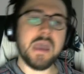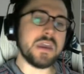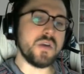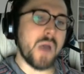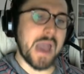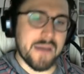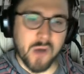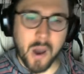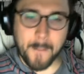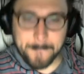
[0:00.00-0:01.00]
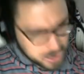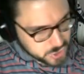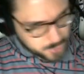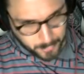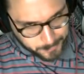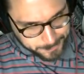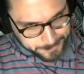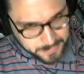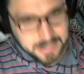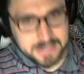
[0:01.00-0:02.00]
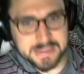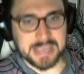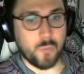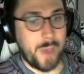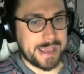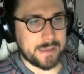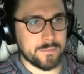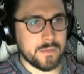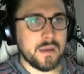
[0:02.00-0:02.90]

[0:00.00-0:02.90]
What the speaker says: You have a bunch of burn that can whack him.